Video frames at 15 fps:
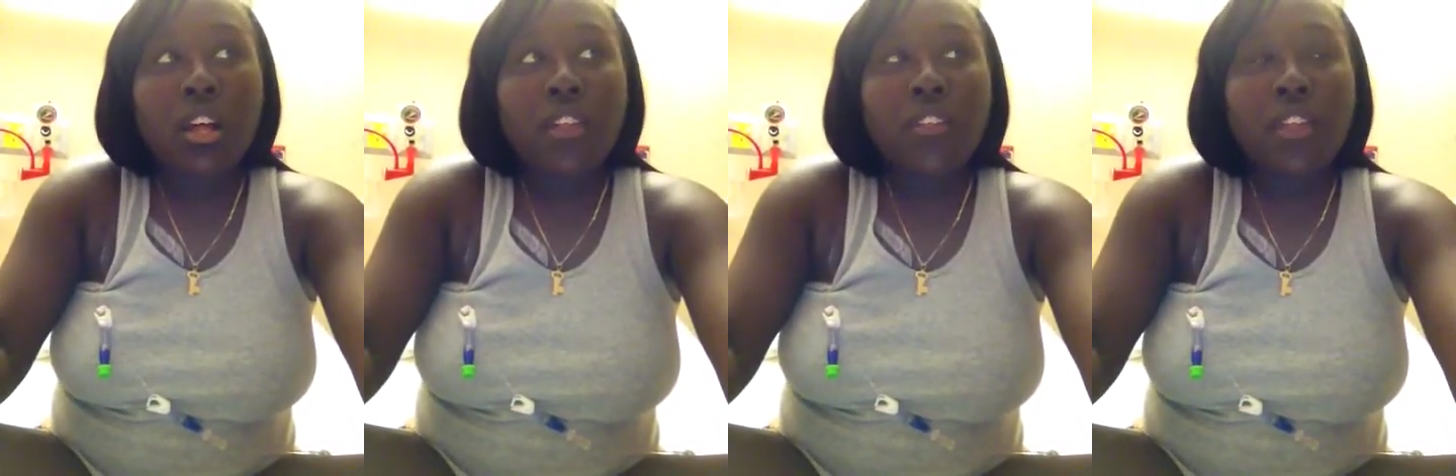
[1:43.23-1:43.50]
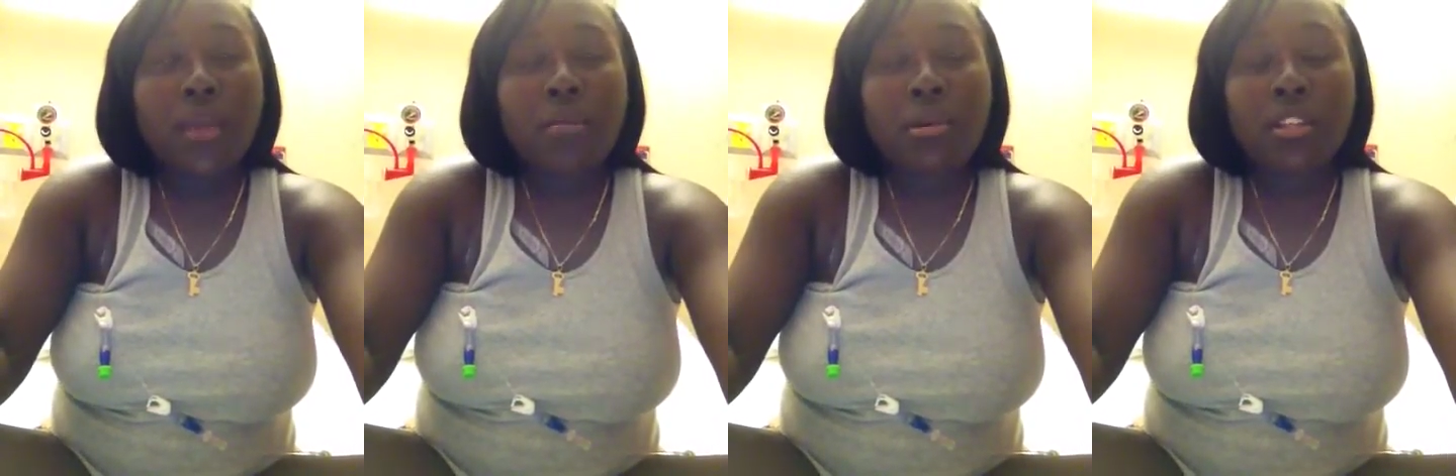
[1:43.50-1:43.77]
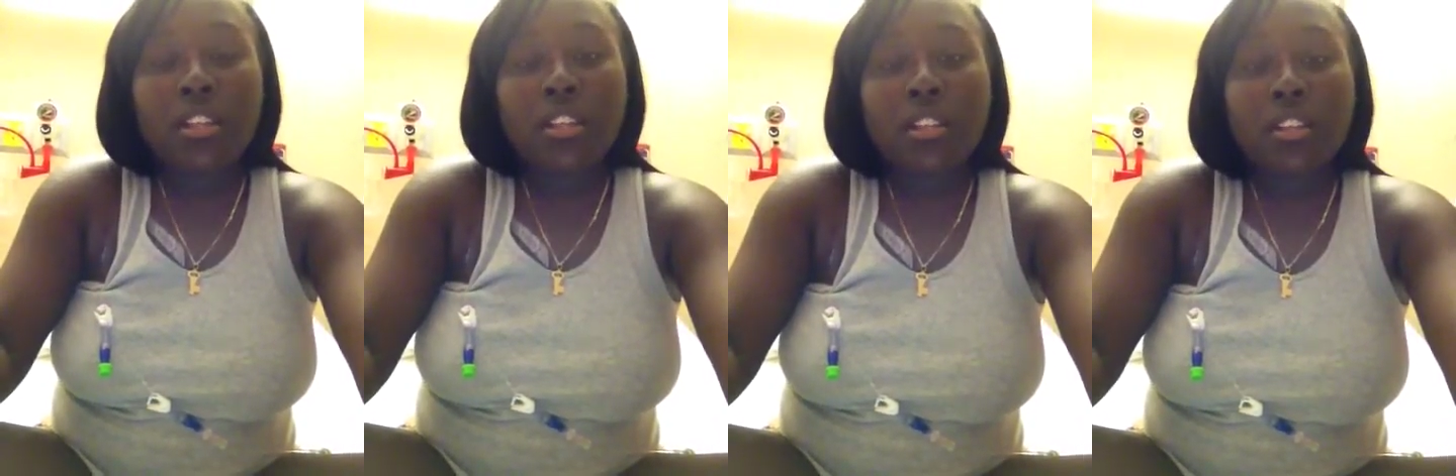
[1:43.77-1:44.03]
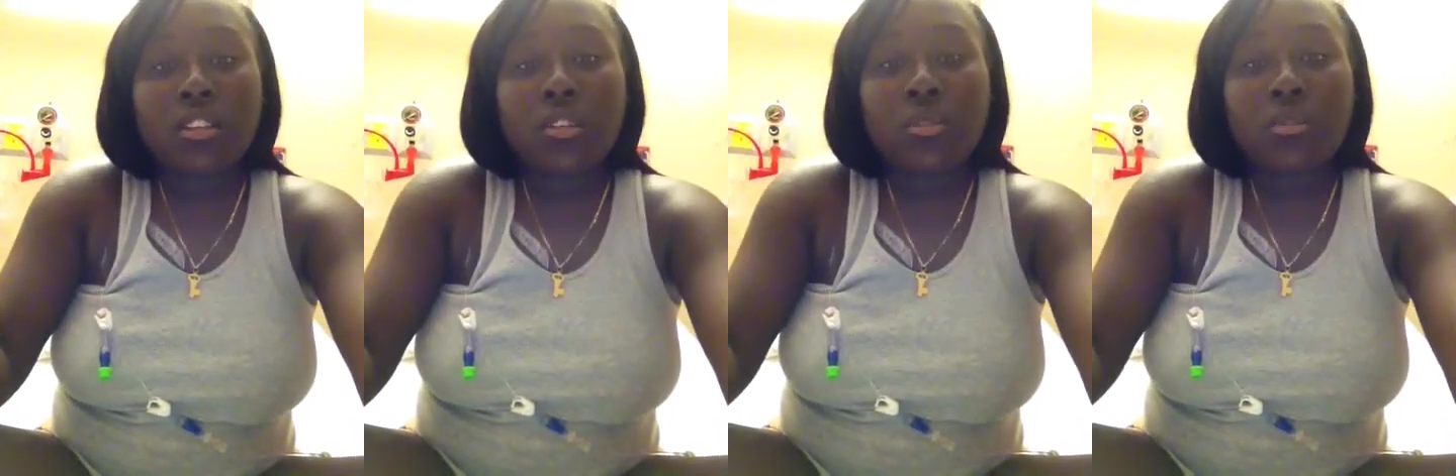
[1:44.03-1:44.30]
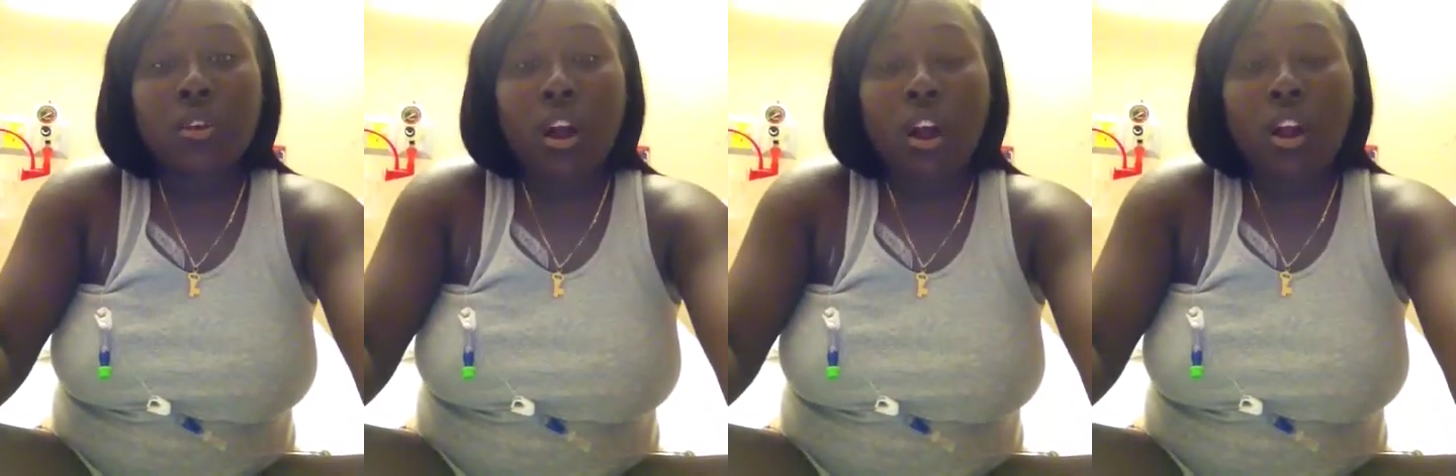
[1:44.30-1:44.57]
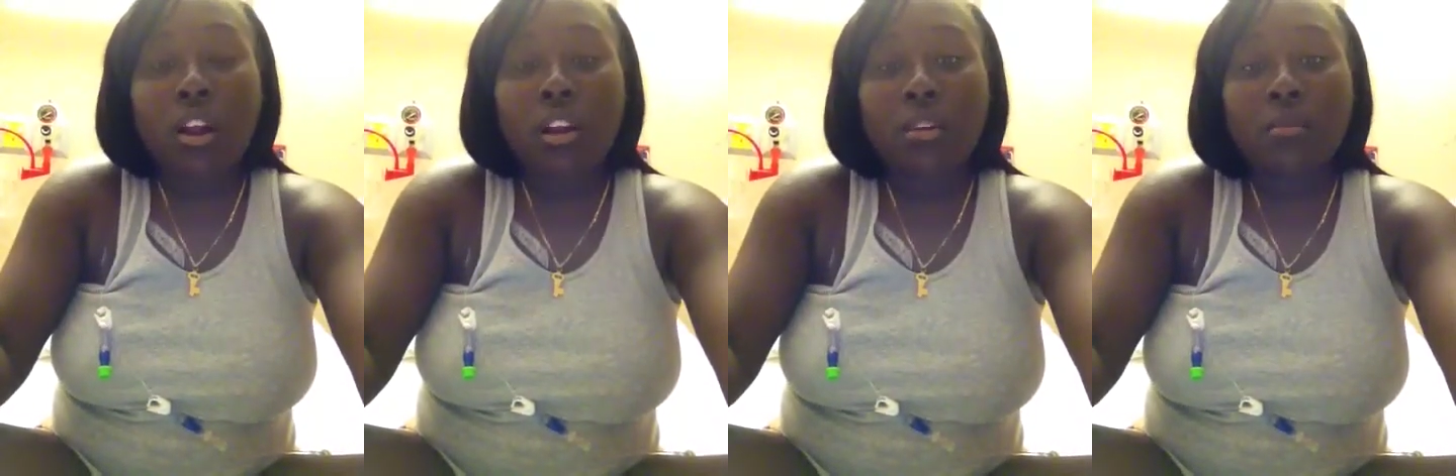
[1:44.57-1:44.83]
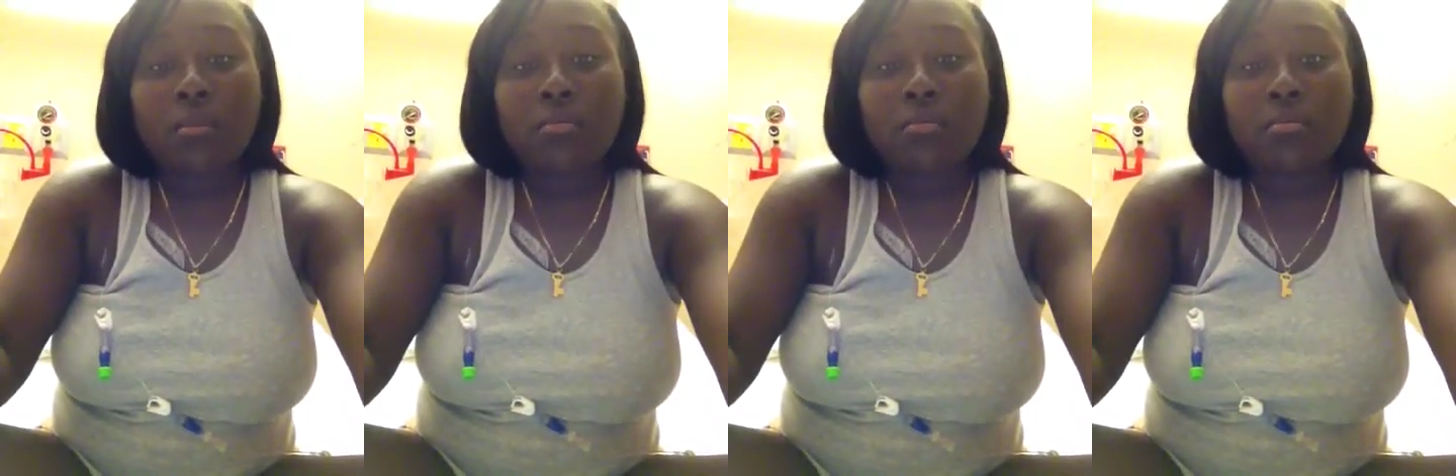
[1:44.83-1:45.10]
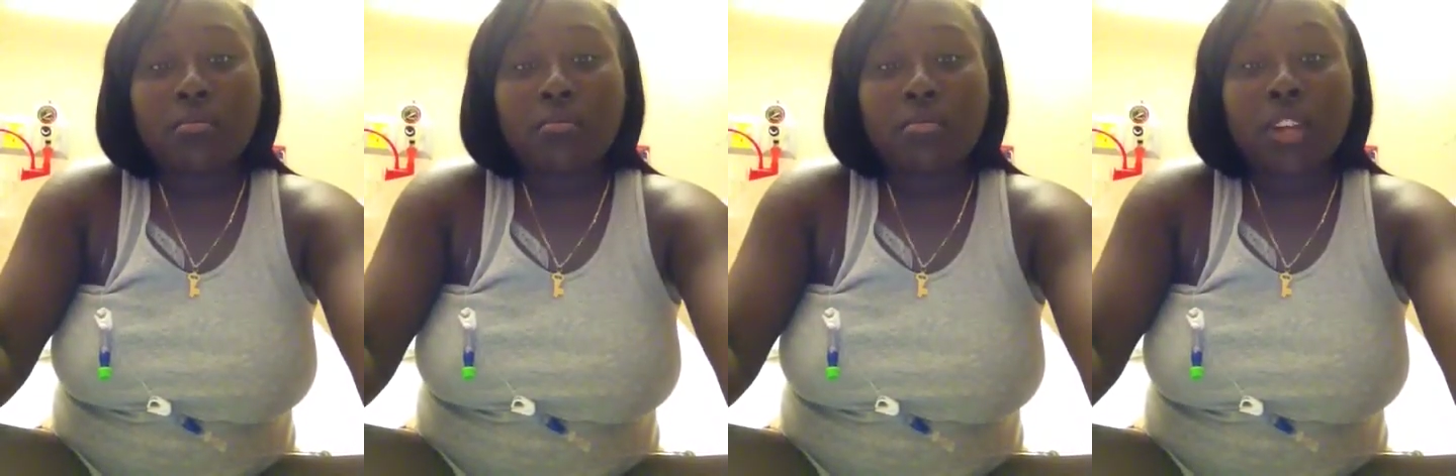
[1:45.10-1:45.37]
They put you
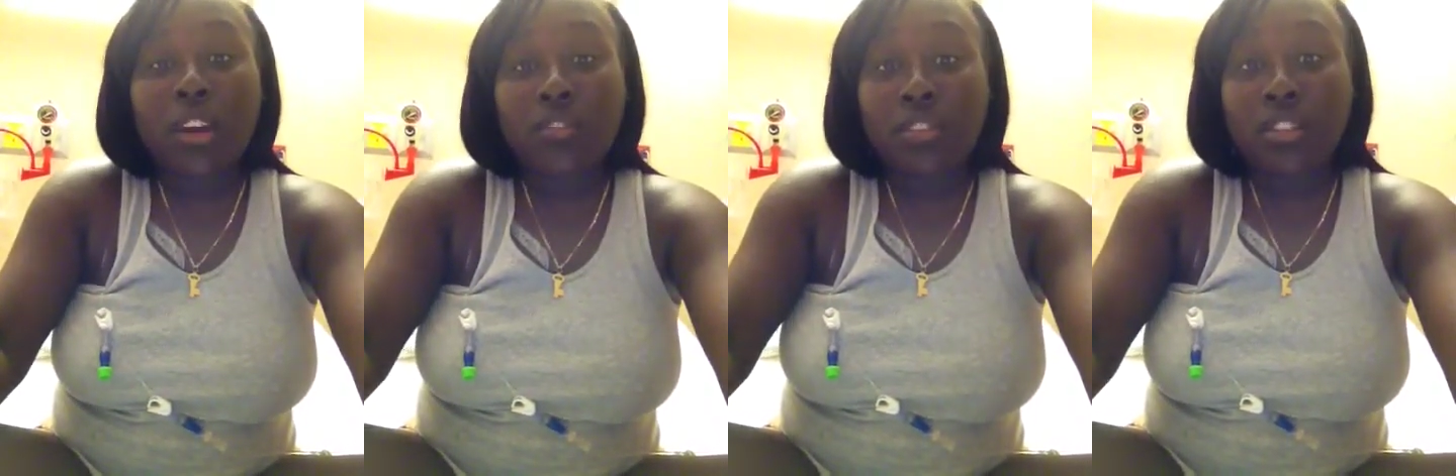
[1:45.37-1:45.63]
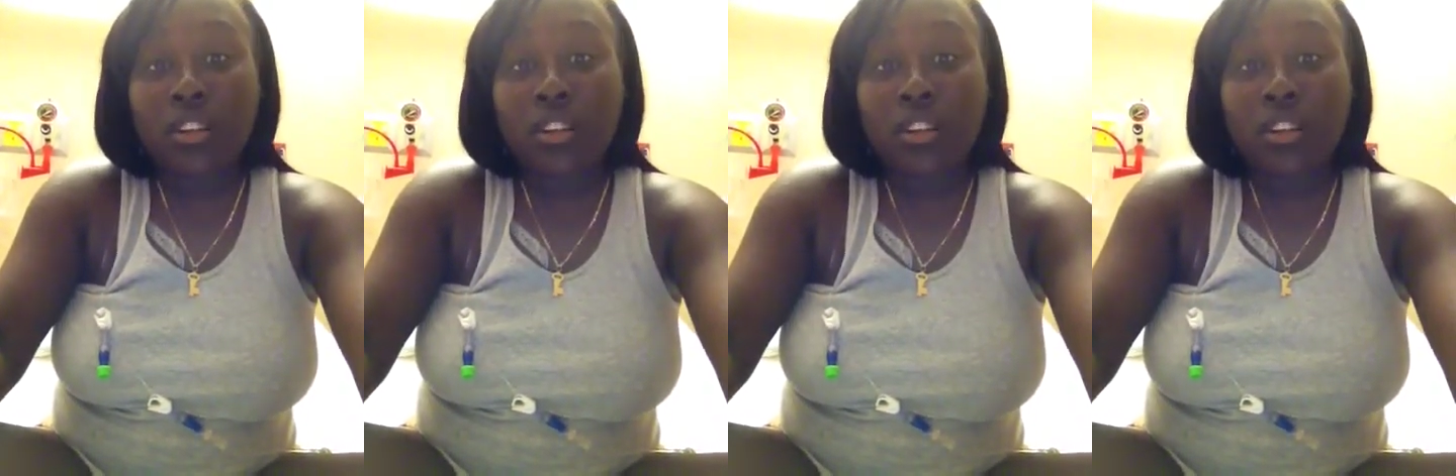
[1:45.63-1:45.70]
have